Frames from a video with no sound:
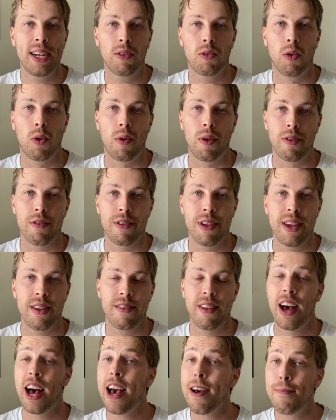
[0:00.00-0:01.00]
courses,
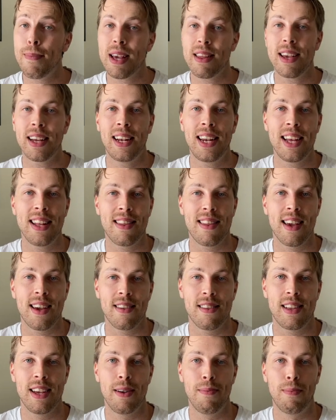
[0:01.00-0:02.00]
I have basically
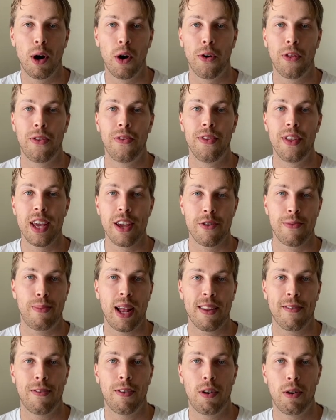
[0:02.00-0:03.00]
tested both these
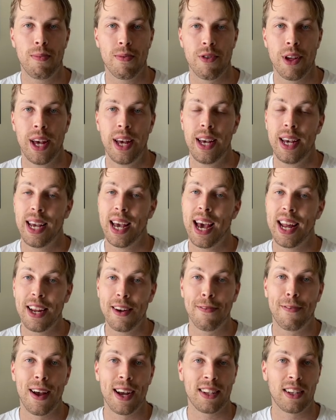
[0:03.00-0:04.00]
platforms, and in
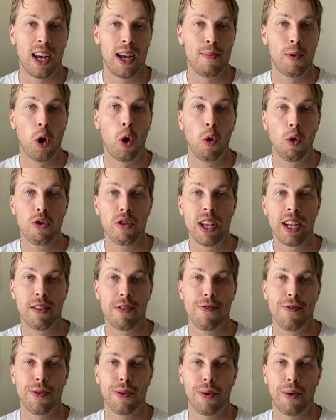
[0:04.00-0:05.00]
fact I'm hosting
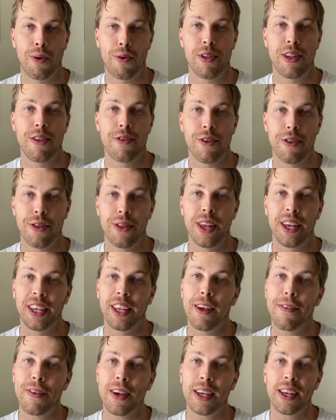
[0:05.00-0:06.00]
2 courses on
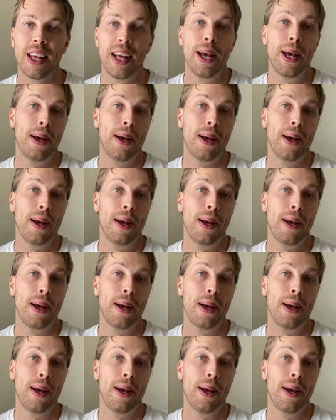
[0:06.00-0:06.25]
Thinkific.